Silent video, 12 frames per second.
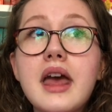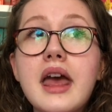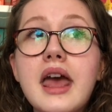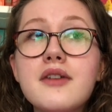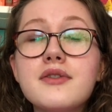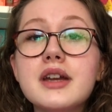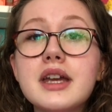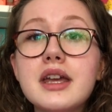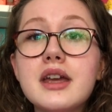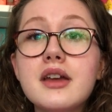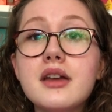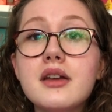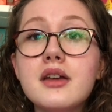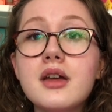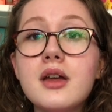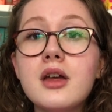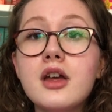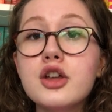every
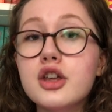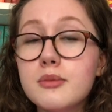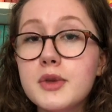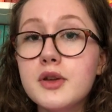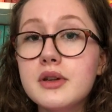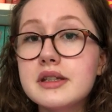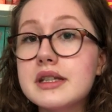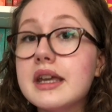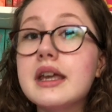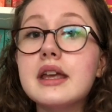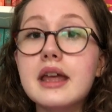community